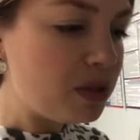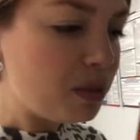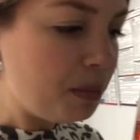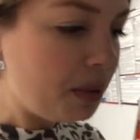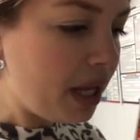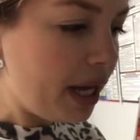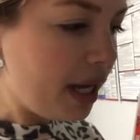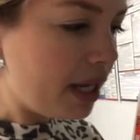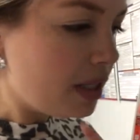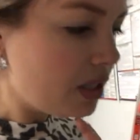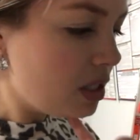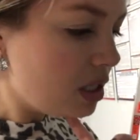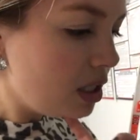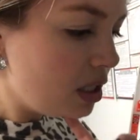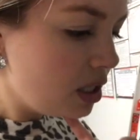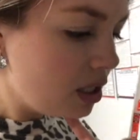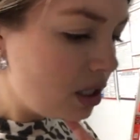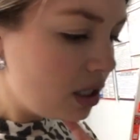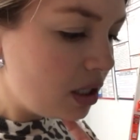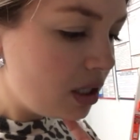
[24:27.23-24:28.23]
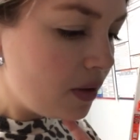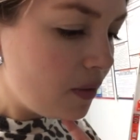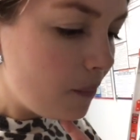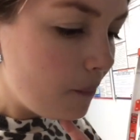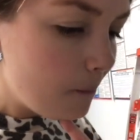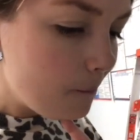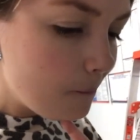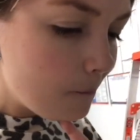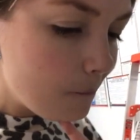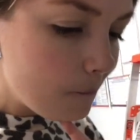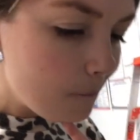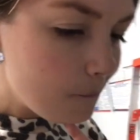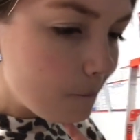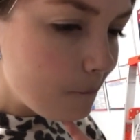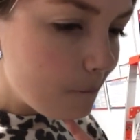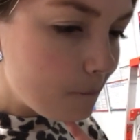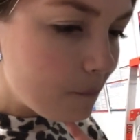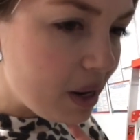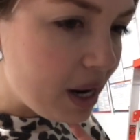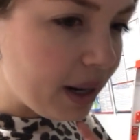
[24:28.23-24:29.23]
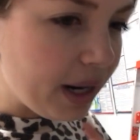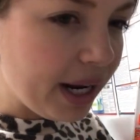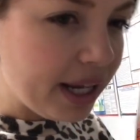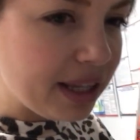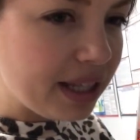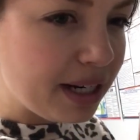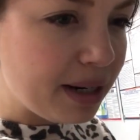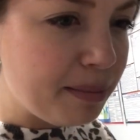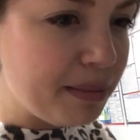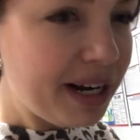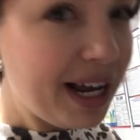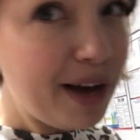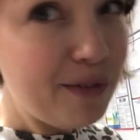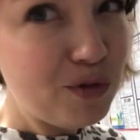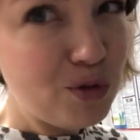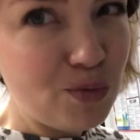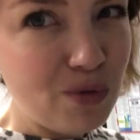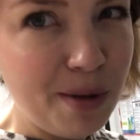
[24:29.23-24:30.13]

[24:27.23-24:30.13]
supplies. I think I'm gonna have to